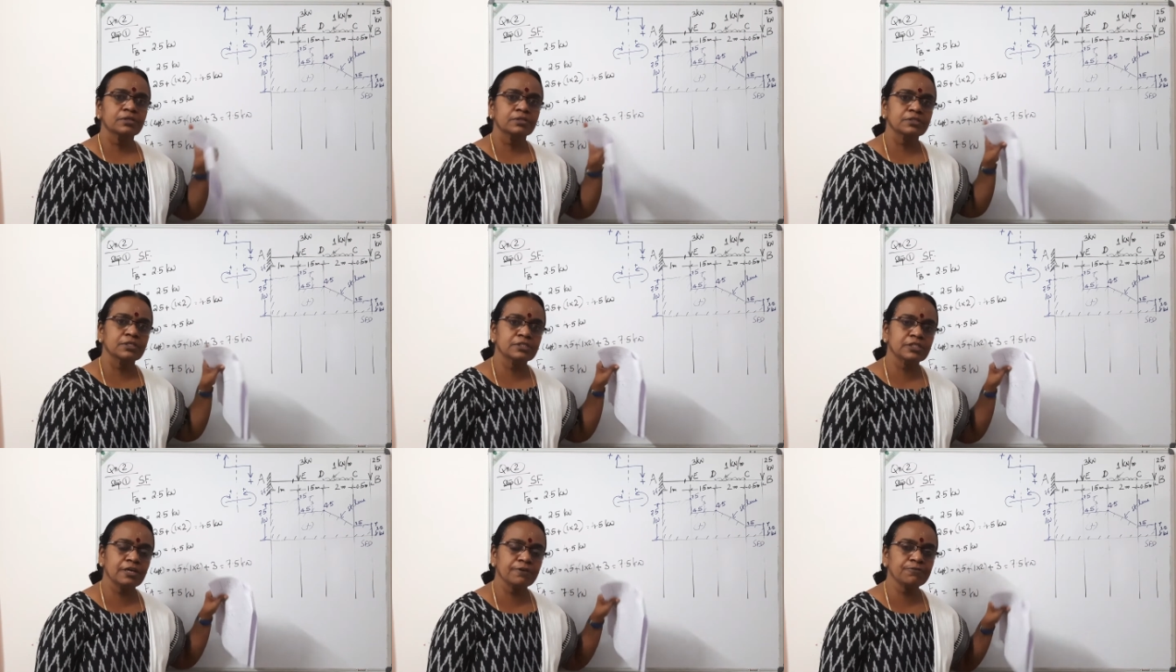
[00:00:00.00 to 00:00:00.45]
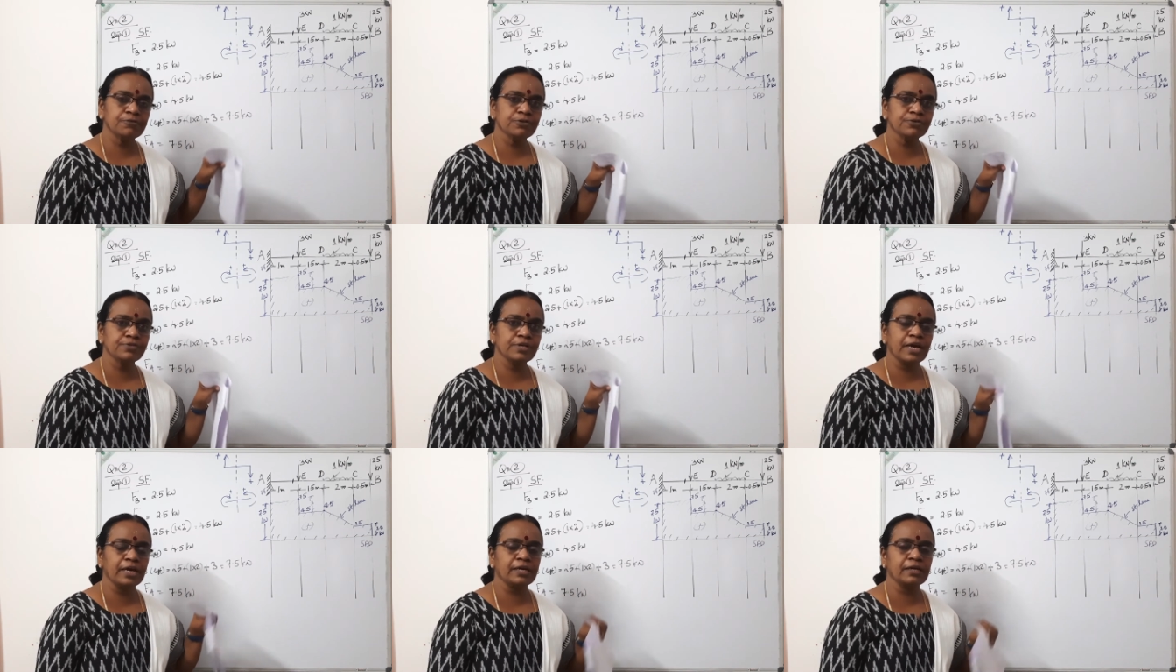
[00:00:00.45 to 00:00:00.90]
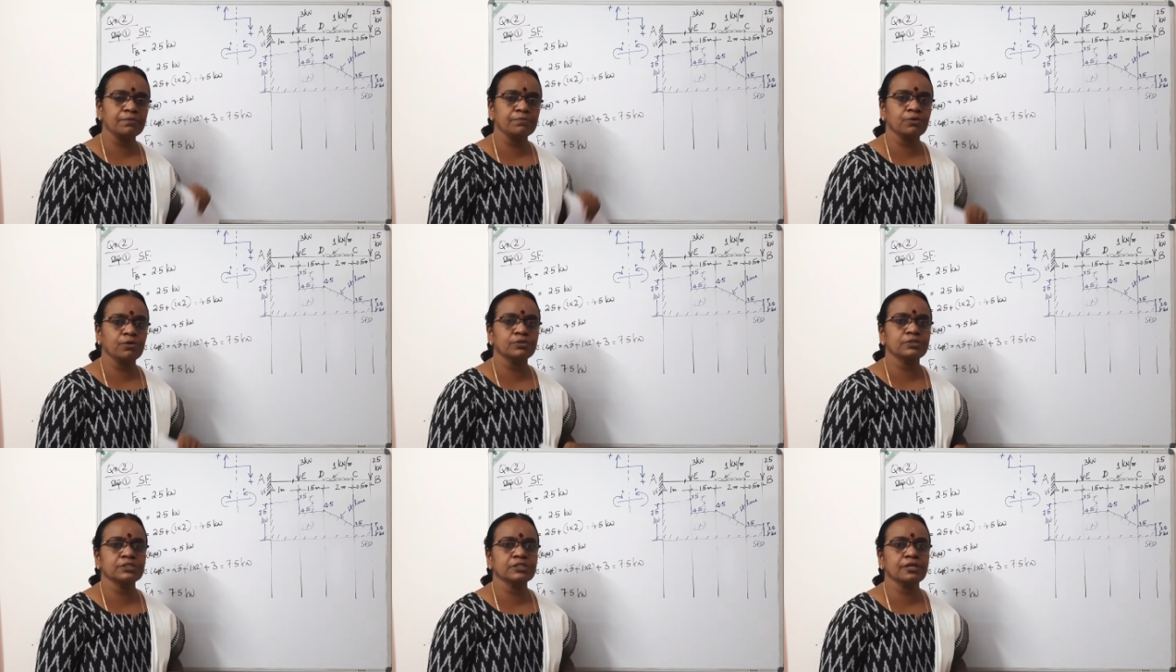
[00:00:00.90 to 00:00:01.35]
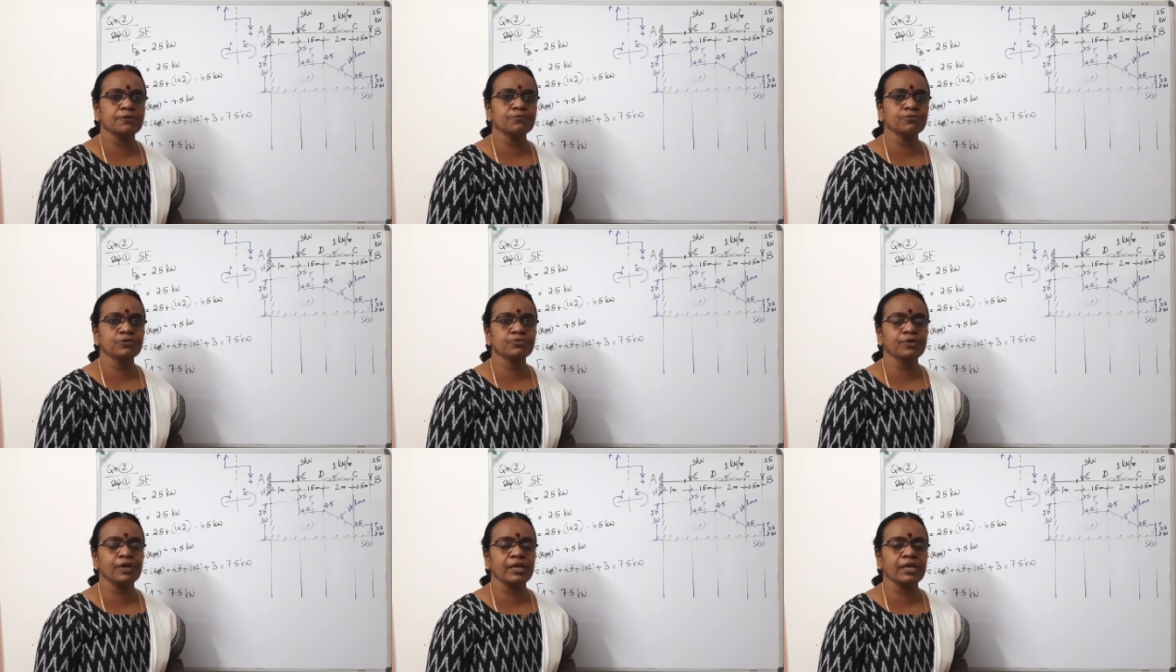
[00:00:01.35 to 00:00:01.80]
the shear force diagram or the shear
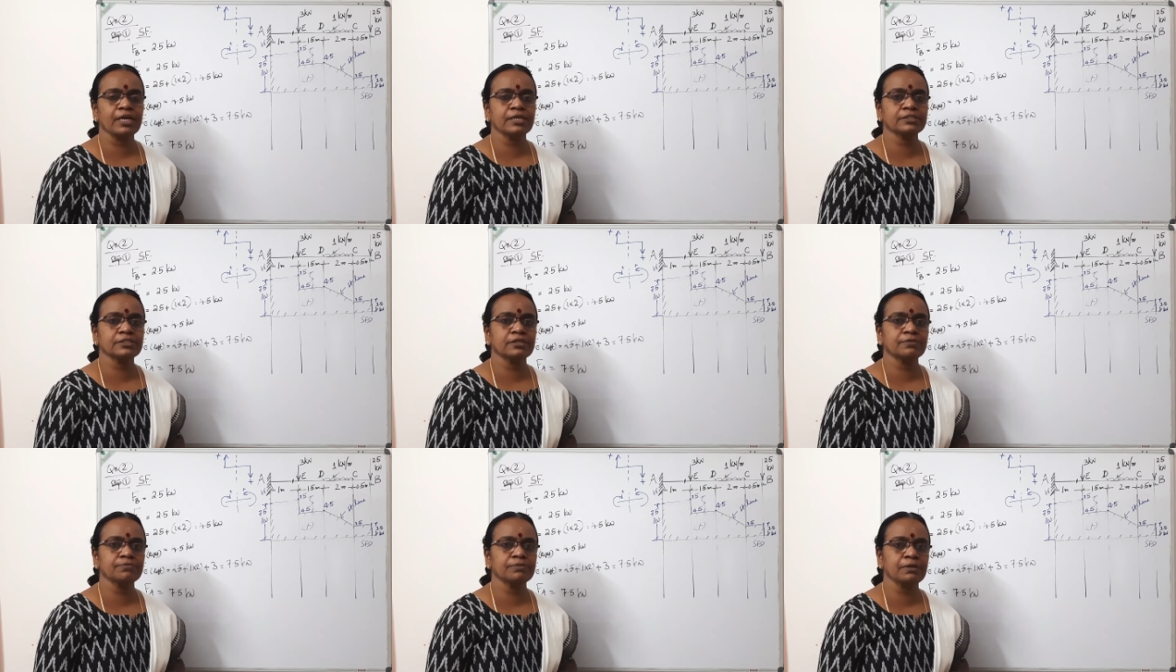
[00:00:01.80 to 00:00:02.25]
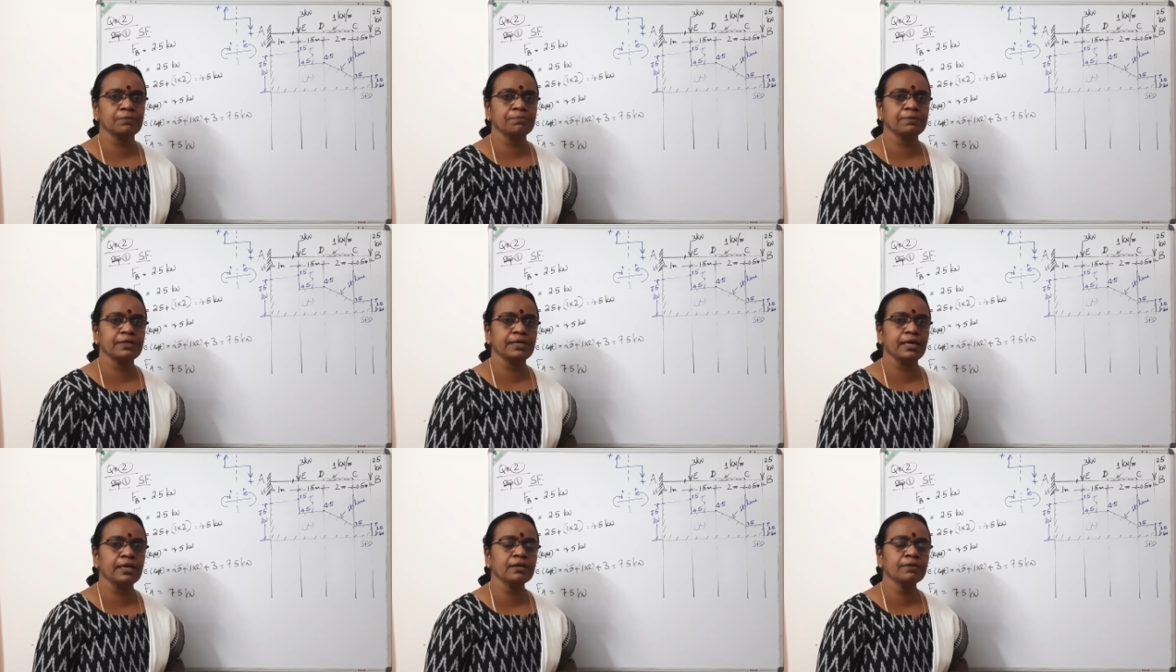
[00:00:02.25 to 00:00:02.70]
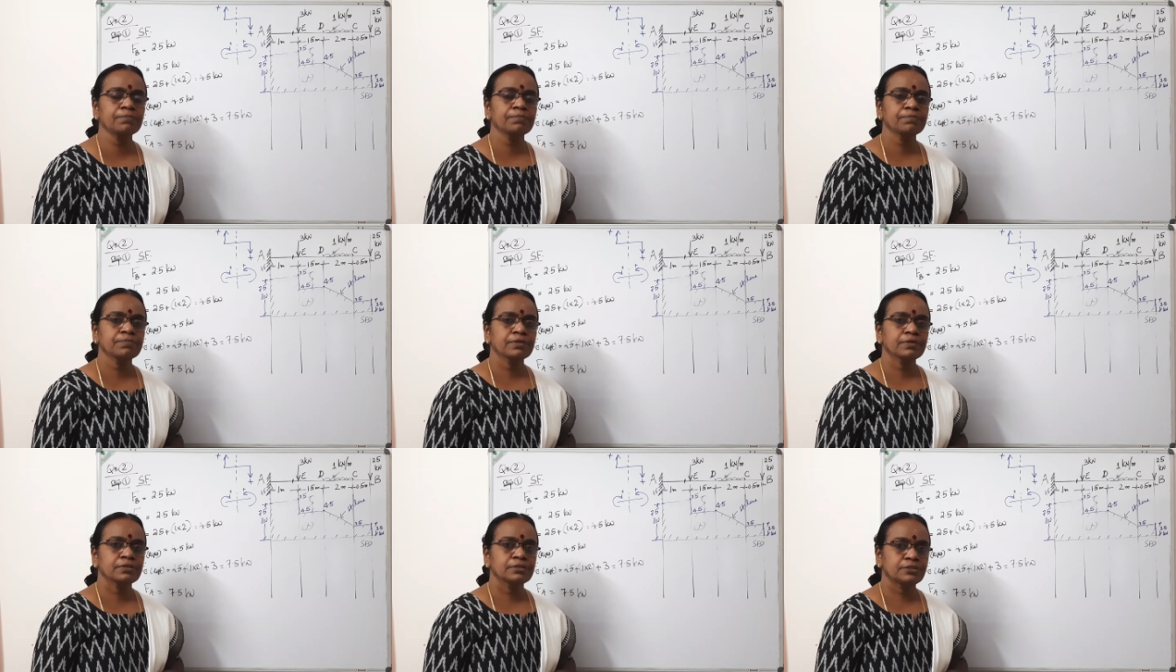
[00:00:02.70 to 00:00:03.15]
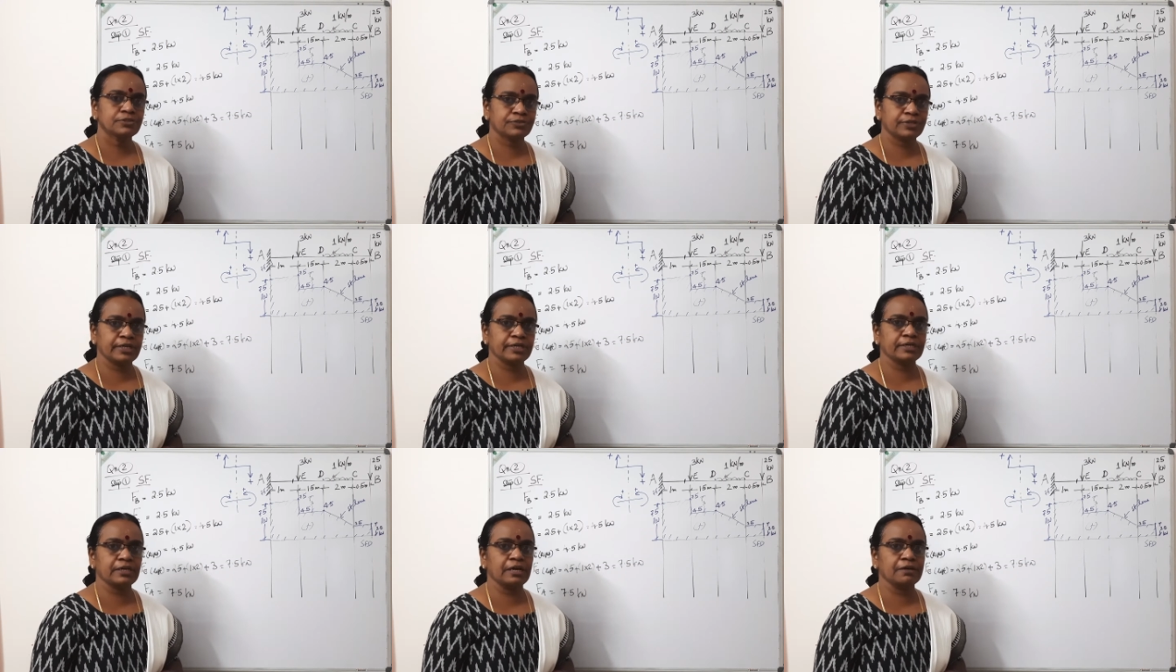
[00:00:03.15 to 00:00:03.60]
force variation will be a
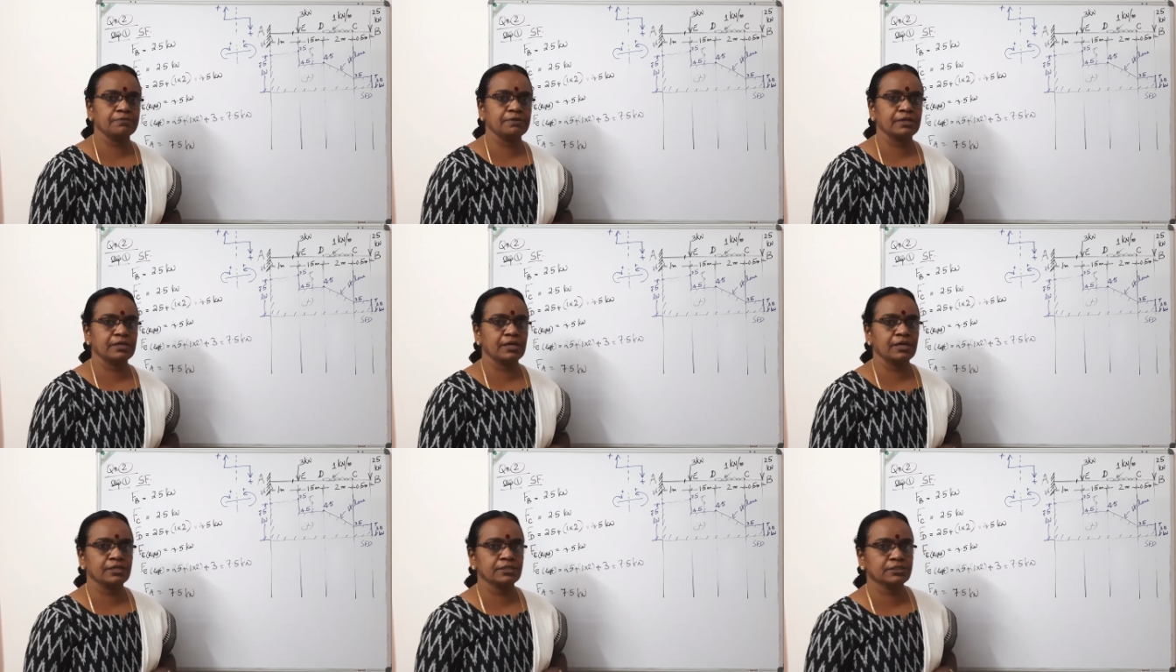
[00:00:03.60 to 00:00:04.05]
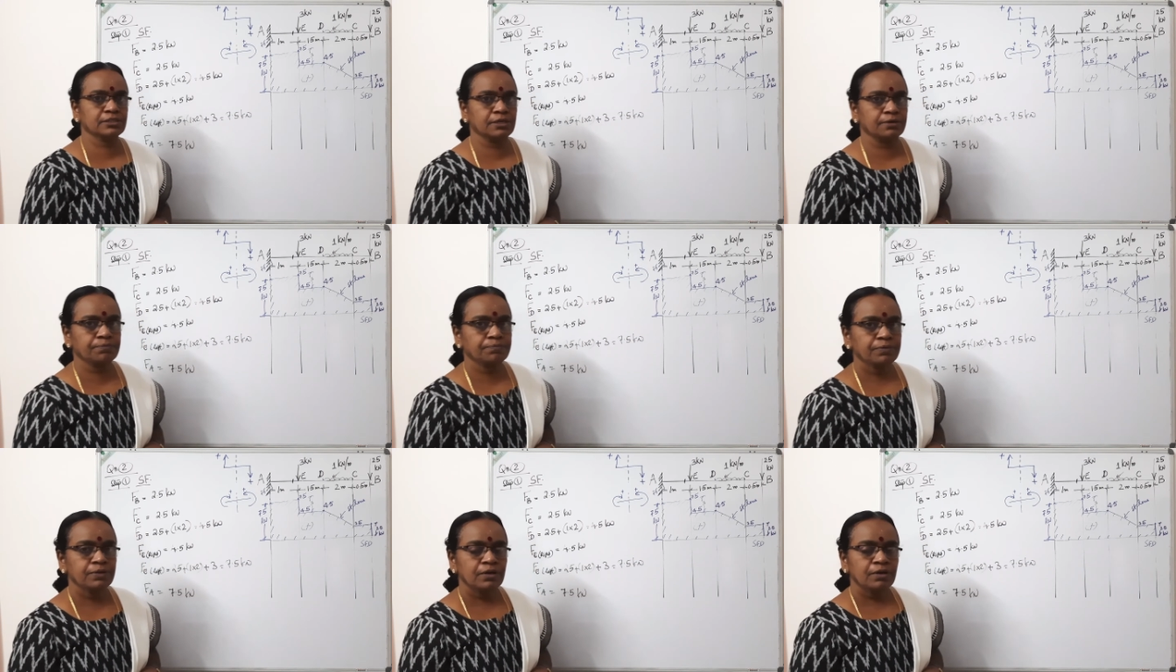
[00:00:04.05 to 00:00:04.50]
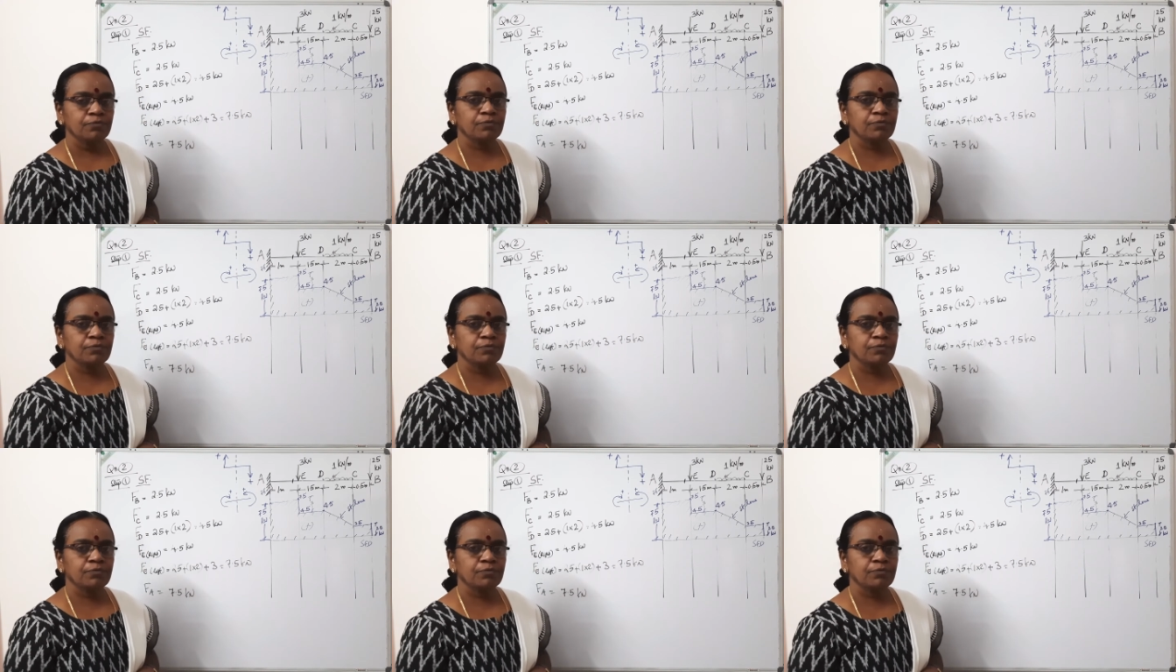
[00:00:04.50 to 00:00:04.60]
straight line variation.